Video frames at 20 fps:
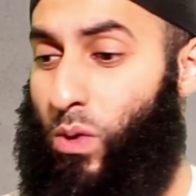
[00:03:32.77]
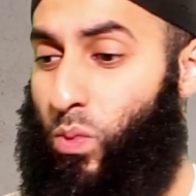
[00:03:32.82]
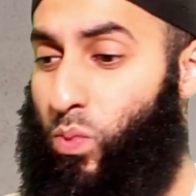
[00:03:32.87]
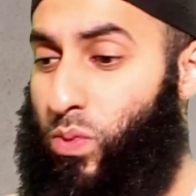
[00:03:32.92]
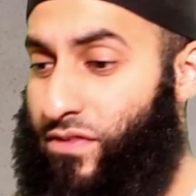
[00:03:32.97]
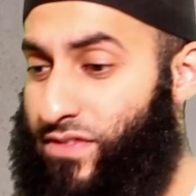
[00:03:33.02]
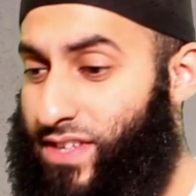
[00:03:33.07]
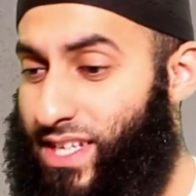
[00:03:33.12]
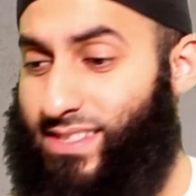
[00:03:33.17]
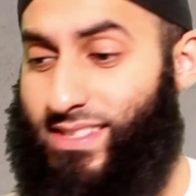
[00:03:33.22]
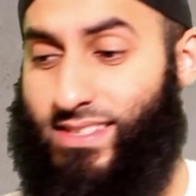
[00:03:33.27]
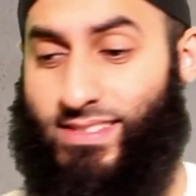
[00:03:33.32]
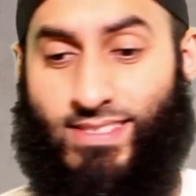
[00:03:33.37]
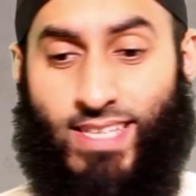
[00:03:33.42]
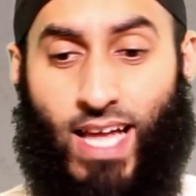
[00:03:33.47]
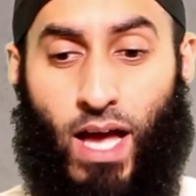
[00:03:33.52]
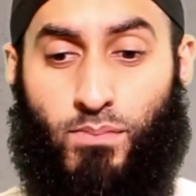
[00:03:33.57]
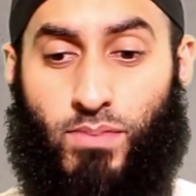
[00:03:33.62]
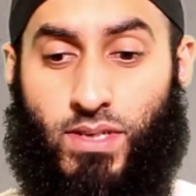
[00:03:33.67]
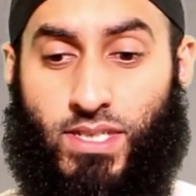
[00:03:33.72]
We've just
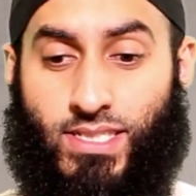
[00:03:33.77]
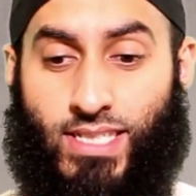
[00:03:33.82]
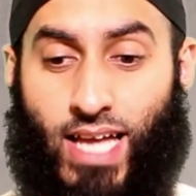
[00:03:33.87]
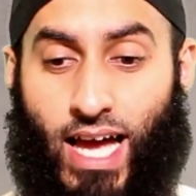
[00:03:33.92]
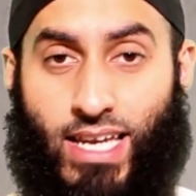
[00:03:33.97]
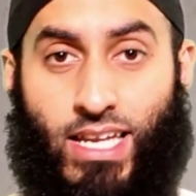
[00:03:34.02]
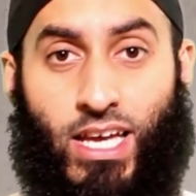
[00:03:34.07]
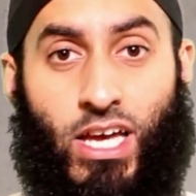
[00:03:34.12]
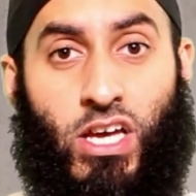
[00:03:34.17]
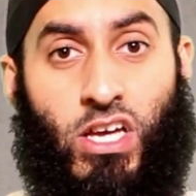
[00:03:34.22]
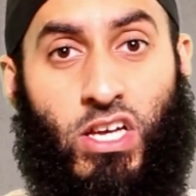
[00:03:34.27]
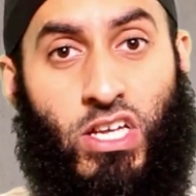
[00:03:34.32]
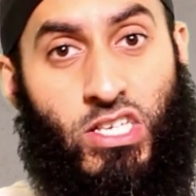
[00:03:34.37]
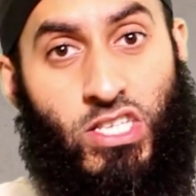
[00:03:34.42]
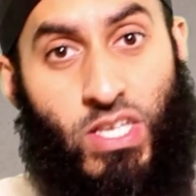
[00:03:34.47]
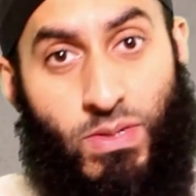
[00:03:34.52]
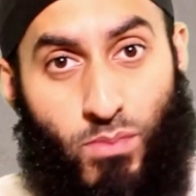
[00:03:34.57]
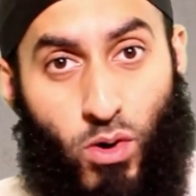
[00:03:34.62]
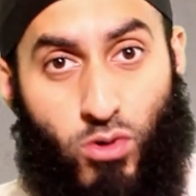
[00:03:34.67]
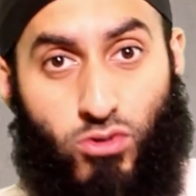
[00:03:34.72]
established that
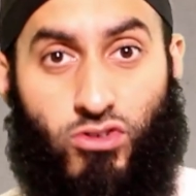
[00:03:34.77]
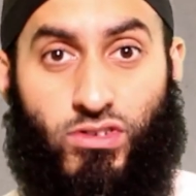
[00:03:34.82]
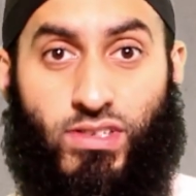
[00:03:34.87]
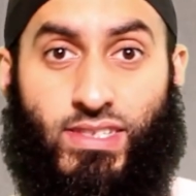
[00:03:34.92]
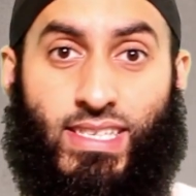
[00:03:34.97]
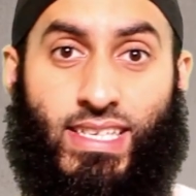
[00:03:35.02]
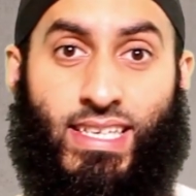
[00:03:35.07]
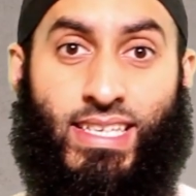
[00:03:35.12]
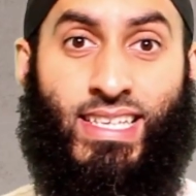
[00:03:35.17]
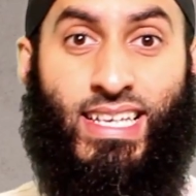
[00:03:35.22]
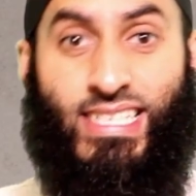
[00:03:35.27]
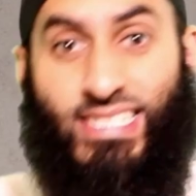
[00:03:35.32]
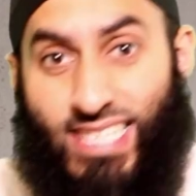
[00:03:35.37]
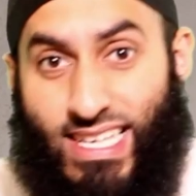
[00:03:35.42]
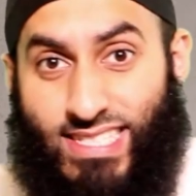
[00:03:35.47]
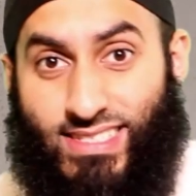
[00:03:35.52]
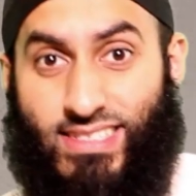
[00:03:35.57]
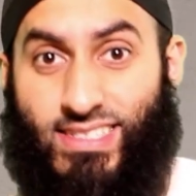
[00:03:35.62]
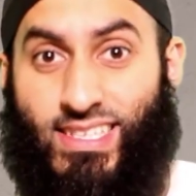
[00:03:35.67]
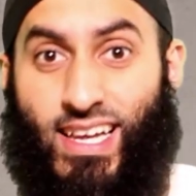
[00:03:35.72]
democracy
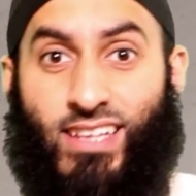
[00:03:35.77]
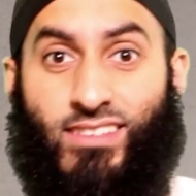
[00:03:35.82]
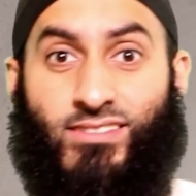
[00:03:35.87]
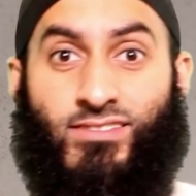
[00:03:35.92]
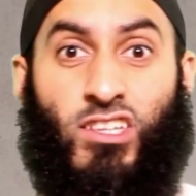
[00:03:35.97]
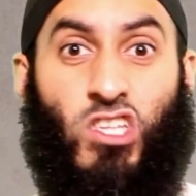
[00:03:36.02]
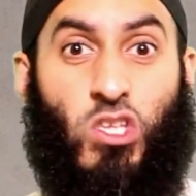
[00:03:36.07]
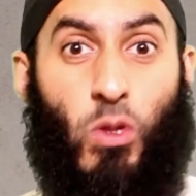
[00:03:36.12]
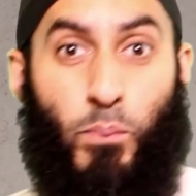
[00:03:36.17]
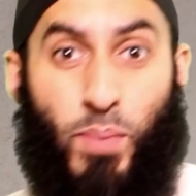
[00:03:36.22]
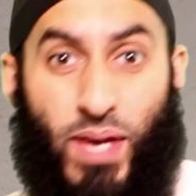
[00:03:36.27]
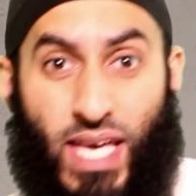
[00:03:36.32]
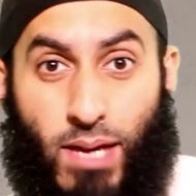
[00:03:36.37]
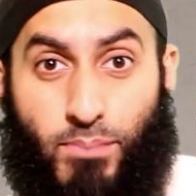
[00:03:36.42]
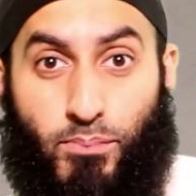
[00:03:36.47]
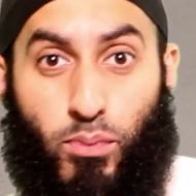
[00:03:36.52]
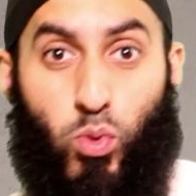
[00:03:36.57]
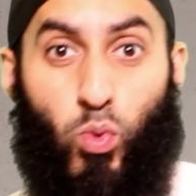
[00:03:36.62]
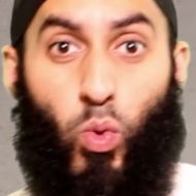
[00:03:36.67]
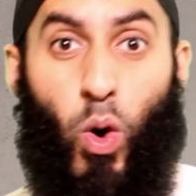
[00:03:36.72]
necessitates that the
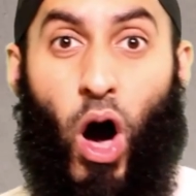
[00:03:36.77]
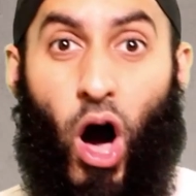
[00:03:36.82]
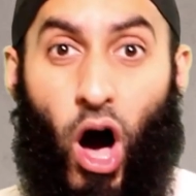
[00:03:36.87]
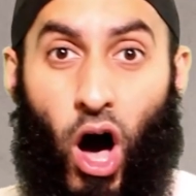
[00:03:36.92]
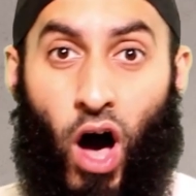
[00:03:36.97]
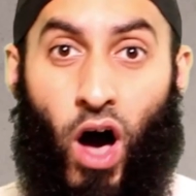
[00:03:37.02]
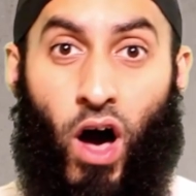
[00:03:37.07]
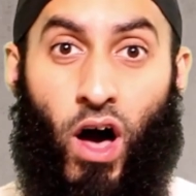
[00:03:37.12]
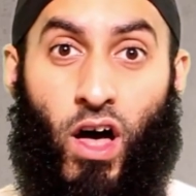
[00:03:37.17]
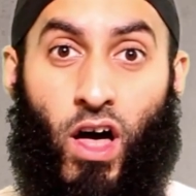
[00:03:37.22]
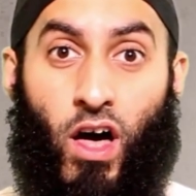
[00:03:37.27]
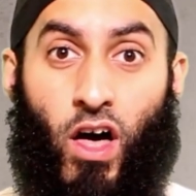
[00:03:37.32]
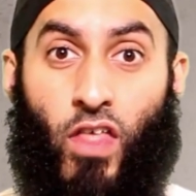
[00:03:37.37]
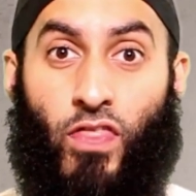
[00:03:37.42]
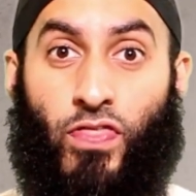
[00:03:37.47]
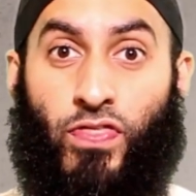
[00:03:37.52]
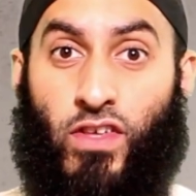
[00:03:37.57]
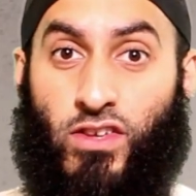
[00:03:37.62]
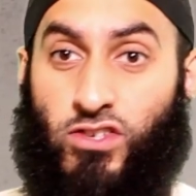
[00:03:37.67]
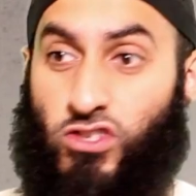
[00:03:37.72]
people are
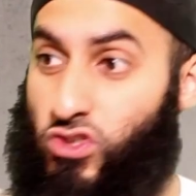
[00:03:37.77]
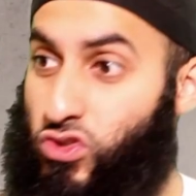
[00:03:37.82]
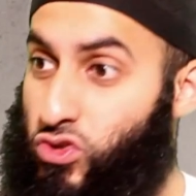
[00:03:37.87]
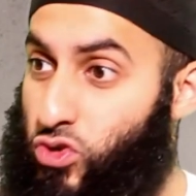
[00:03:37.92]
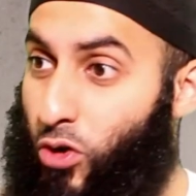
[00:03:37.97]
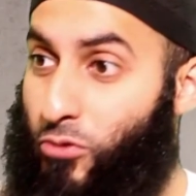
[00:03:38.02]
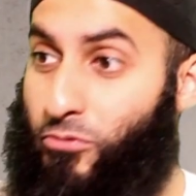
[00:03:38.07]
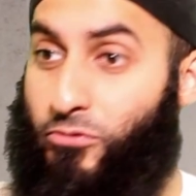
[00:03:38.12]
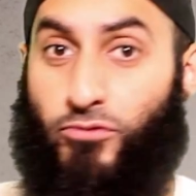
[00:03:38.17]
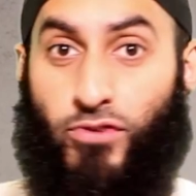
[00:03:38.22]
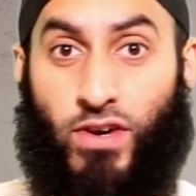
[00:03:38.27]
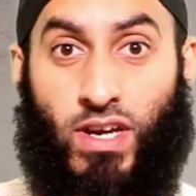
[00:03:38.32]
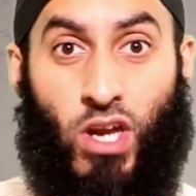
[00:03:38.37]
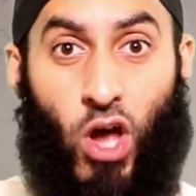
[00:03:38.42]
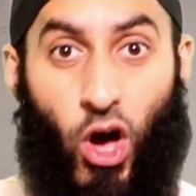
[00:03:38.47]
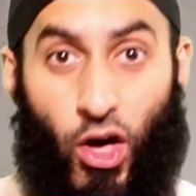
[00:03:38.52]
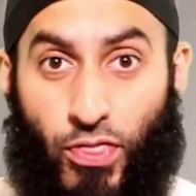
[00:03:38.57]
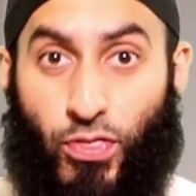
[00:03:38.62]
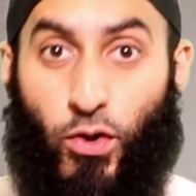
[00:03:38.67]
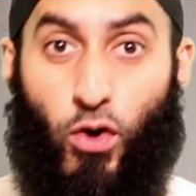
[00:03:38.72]
the sovereign
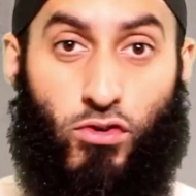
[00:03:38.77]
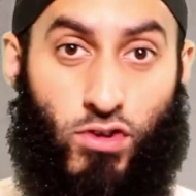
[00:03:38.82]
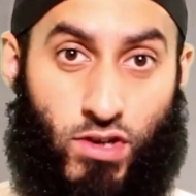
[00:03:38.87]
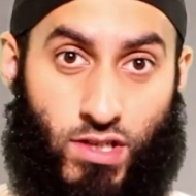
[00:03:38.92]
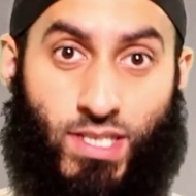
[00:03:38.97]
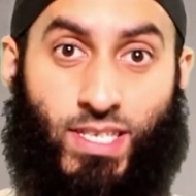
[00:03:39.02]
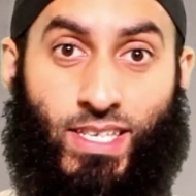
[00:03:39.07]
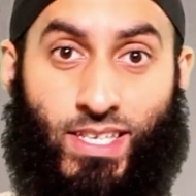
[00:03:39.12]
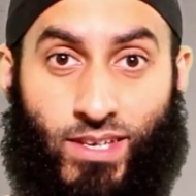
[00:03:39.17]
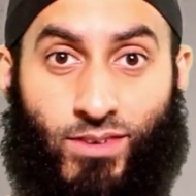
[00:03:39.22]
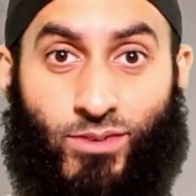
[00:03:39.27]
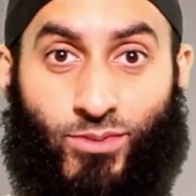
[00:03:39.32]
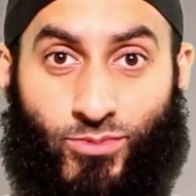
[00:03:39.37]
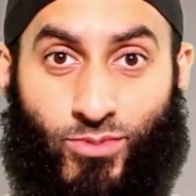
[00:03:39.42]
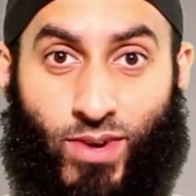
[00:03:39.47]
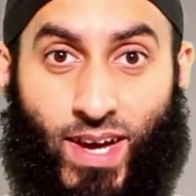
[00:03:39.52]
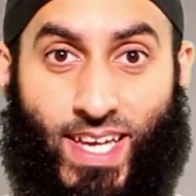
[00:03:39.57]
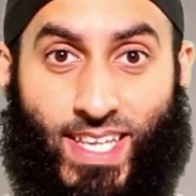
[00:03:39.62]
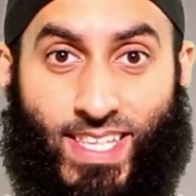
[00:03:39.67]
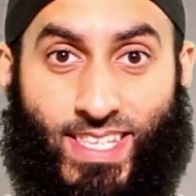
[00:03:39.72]
authority,
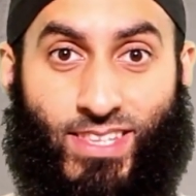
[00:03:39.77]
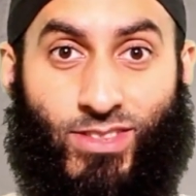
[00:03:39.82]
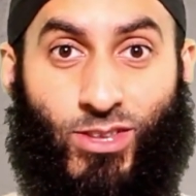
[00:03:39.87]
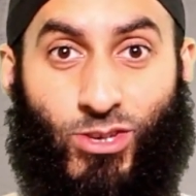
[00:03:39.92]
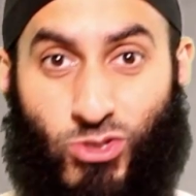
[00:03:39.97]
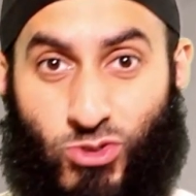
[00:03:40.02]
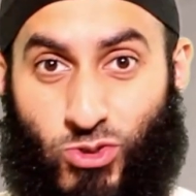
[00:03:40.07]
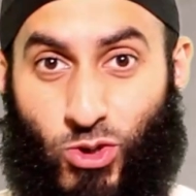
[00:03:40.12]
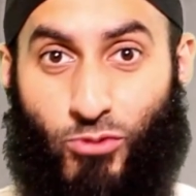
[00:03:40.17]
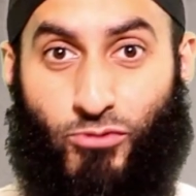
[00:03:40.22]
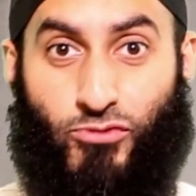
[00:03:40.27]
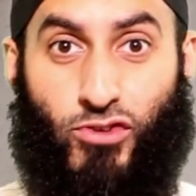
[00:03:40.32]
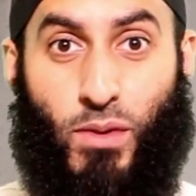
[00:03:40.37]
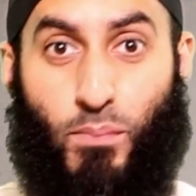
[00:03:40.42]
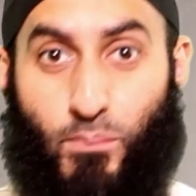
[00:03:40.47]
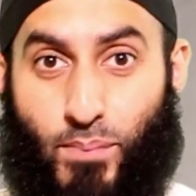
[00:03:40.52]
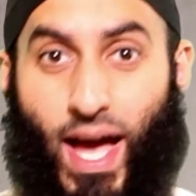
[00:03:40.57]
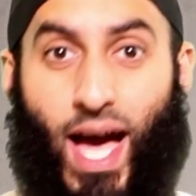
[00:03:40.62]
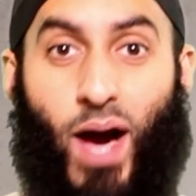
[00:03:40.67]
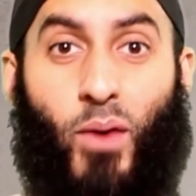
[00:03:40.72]
right? The
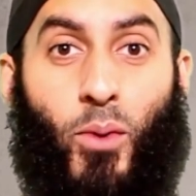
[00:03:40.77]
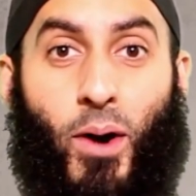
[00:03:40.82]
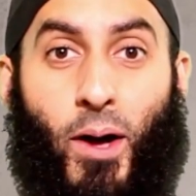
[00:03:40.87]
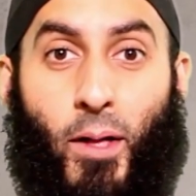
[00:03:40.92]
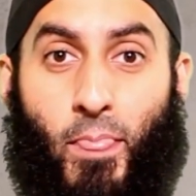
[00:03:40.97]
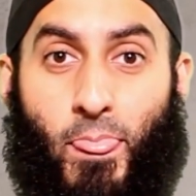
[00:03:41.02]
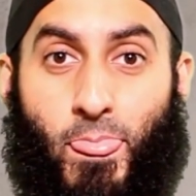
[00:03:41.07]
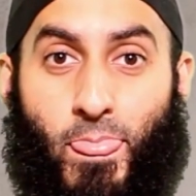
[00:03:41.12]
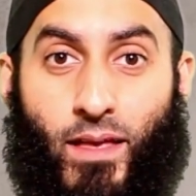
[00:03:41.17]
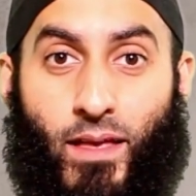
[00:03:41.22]
sovereign power.